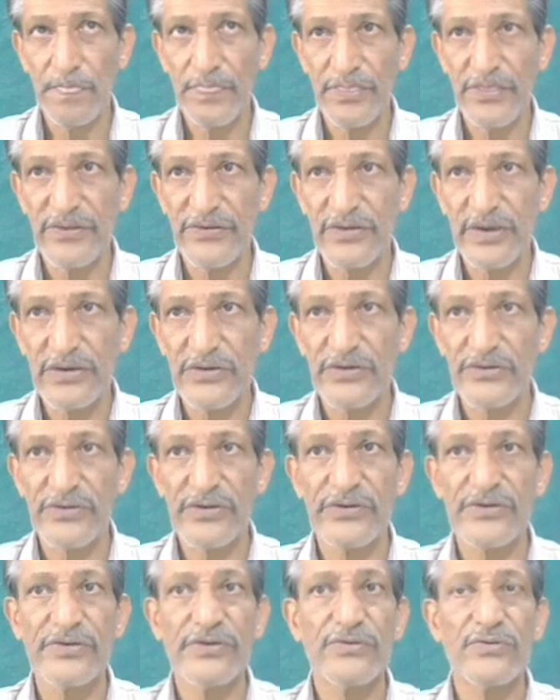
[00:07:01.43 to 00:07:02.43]
the sender's
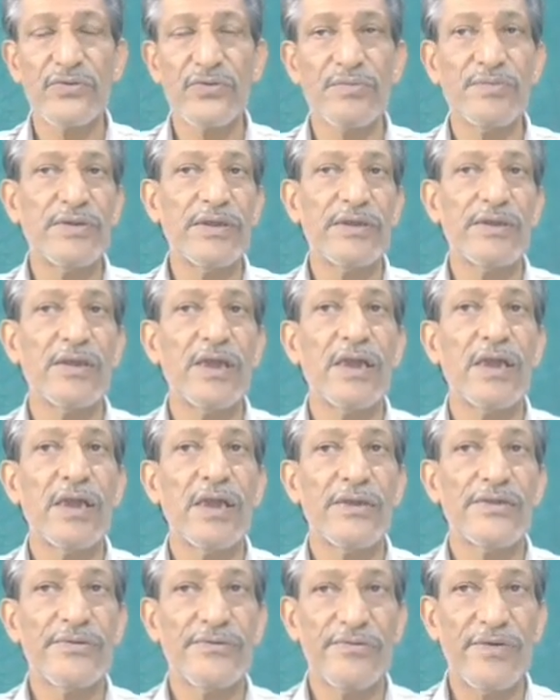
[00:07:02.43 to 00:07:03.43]
address would be
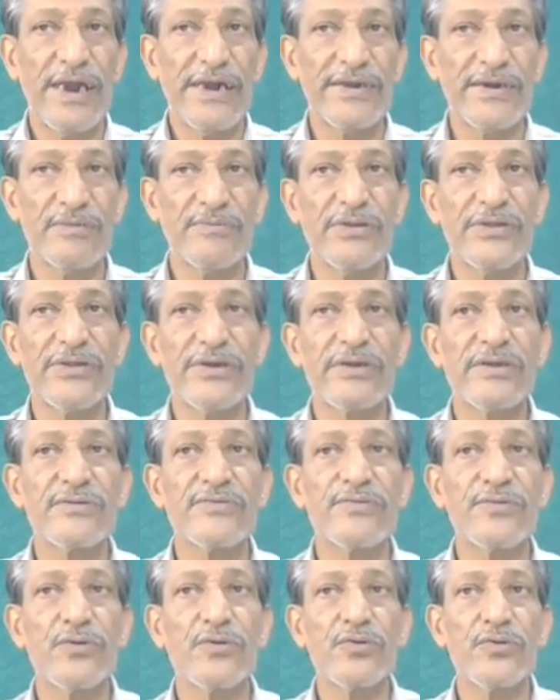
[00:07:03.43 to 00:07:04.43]
the flat number, that is
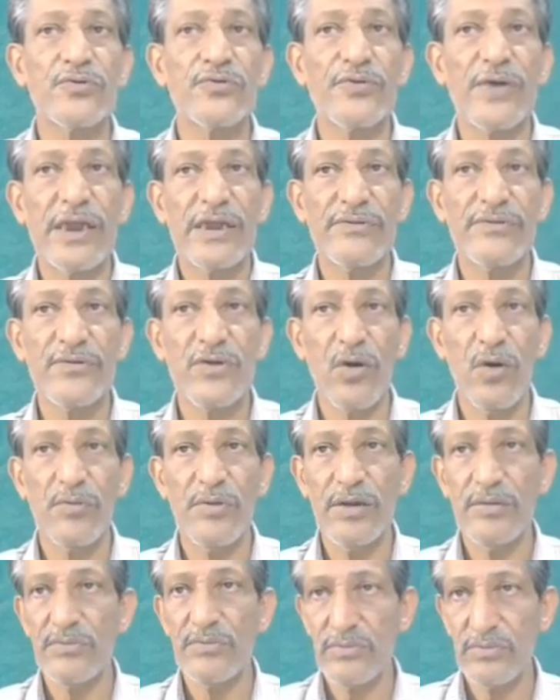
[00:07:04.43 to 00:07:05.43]
405,
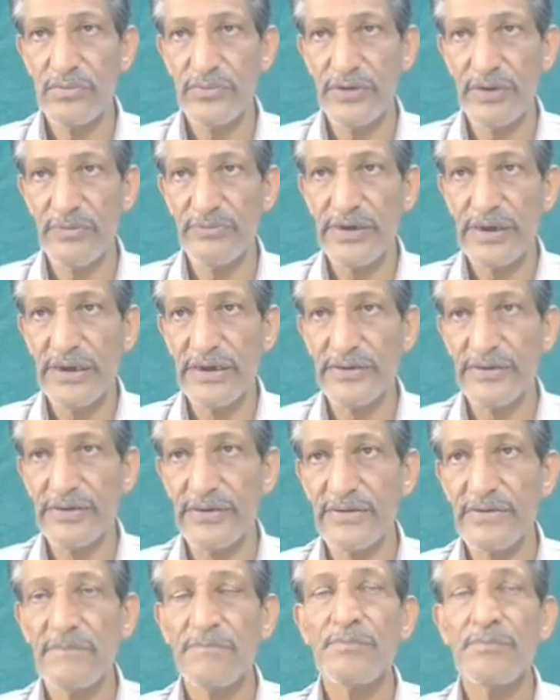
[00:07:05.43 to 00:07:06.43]
comma, something like
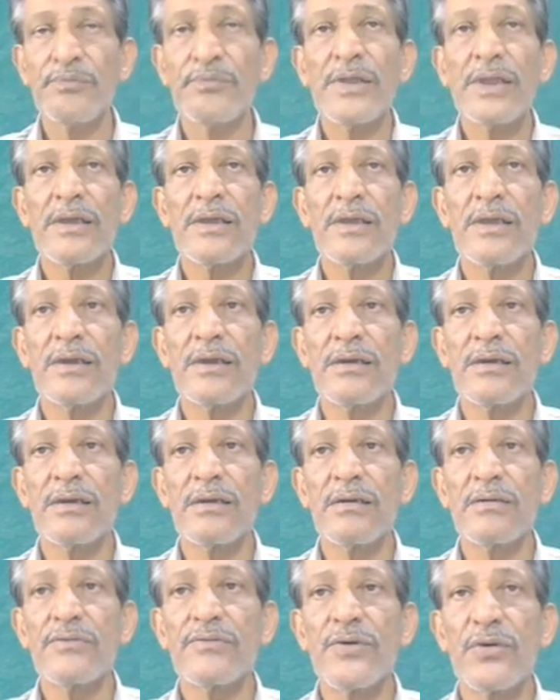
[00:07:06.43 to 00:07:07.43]
this,
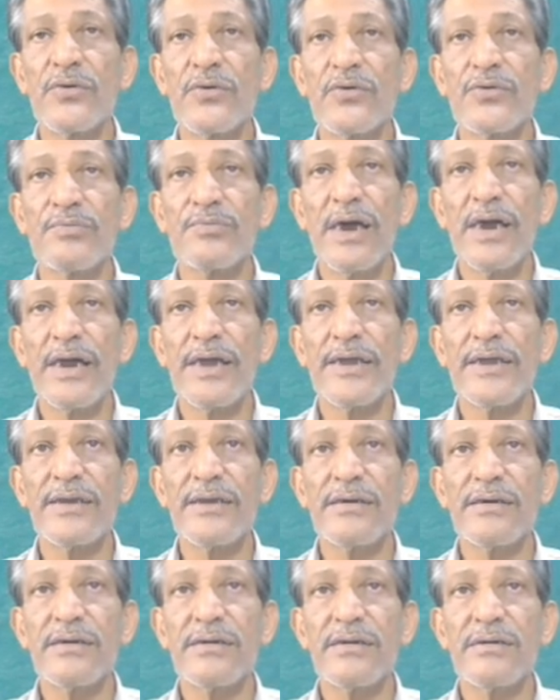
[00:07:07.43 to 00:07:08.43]
followed by,
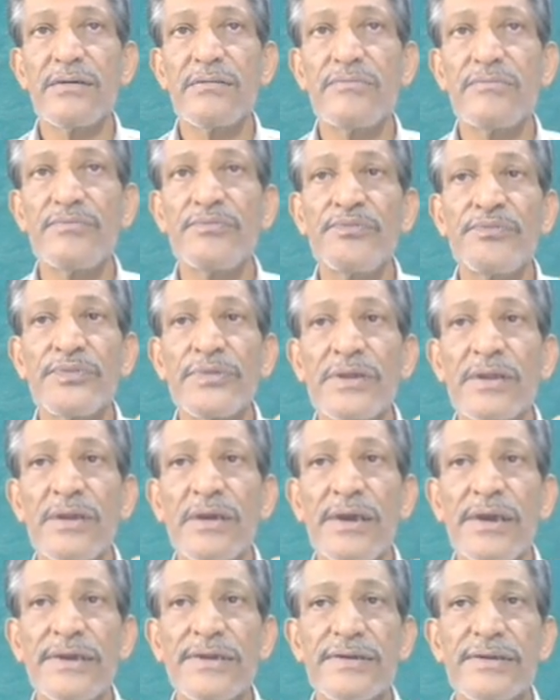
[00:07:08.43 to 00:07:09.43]

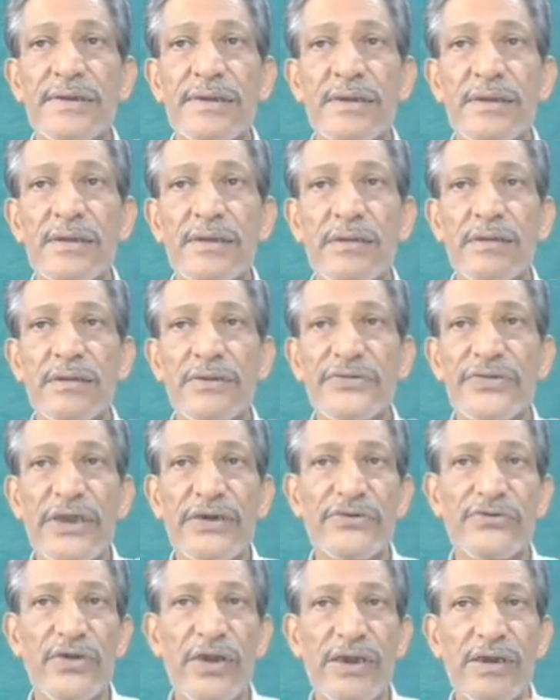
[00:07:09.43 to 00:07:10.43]
let's say,
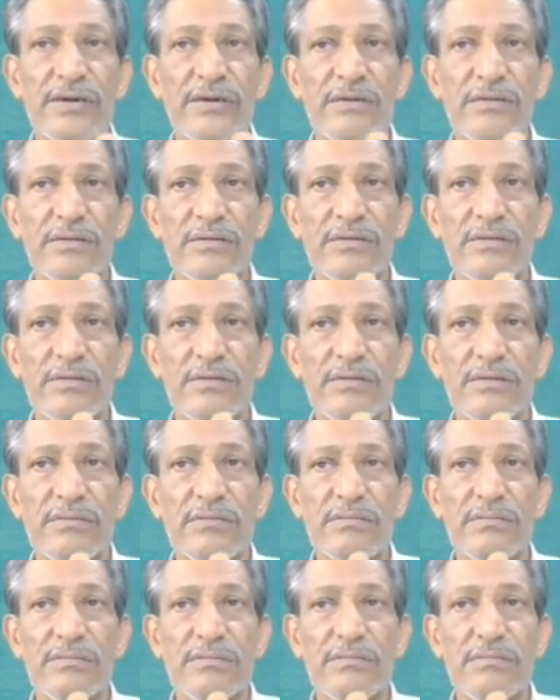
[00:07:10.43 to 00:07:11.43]

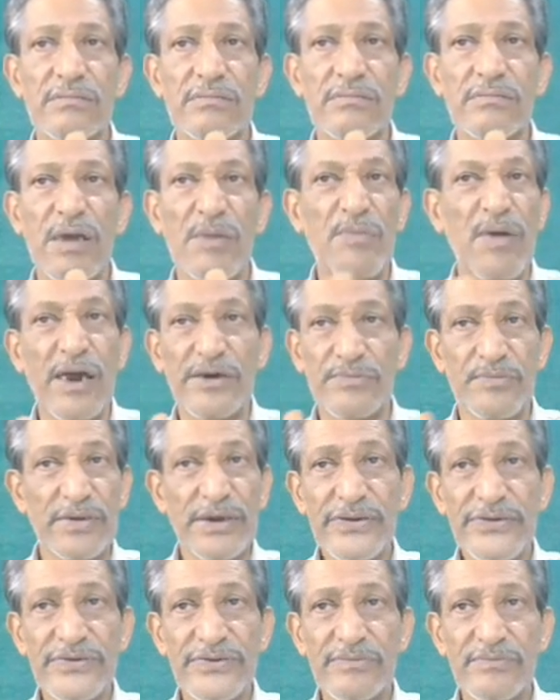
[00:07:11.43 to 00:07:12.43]
Sunshine
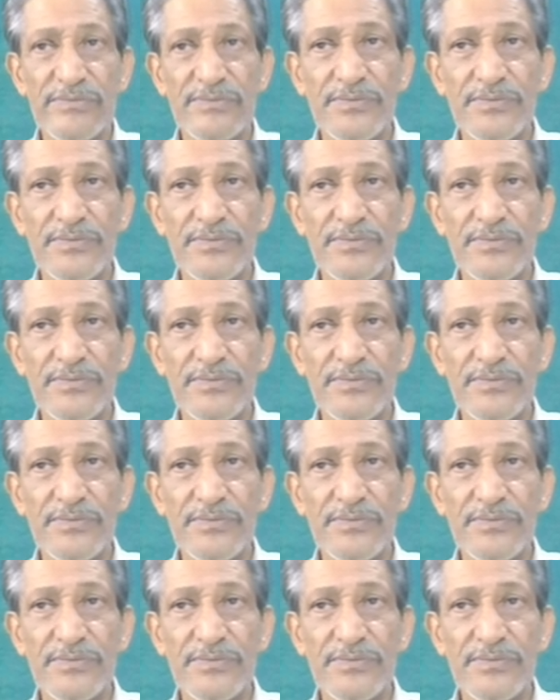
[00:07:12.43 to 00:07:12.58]
Apartments,